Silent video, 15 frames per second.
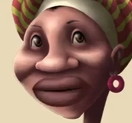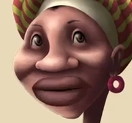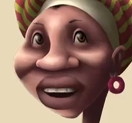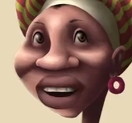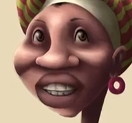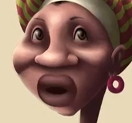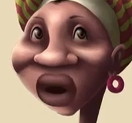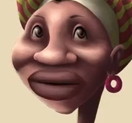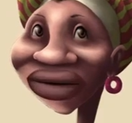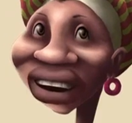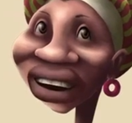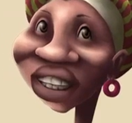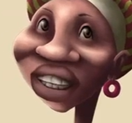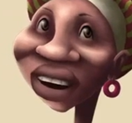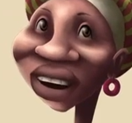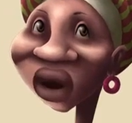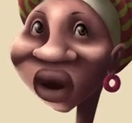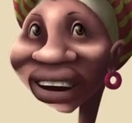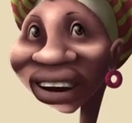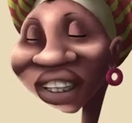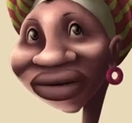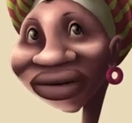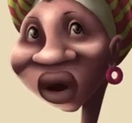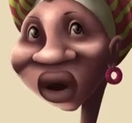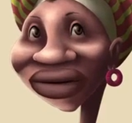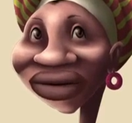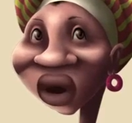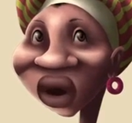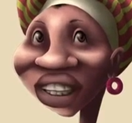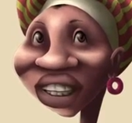We need to promote local
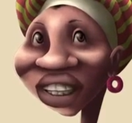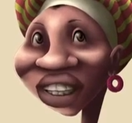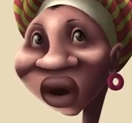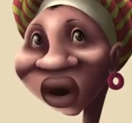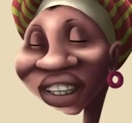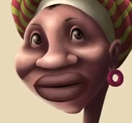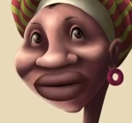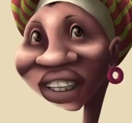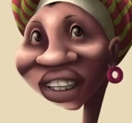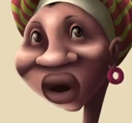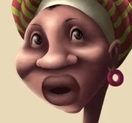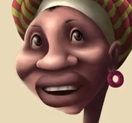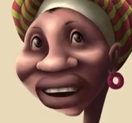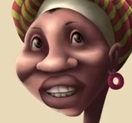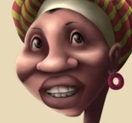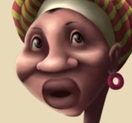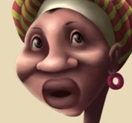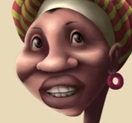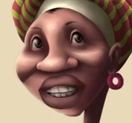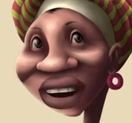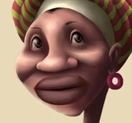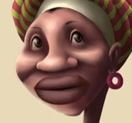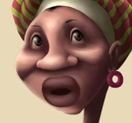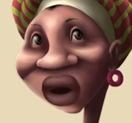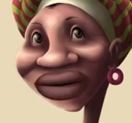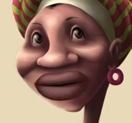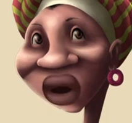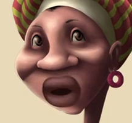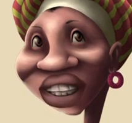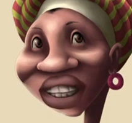consumption of fresh
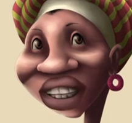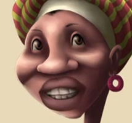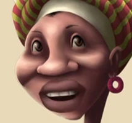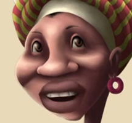food.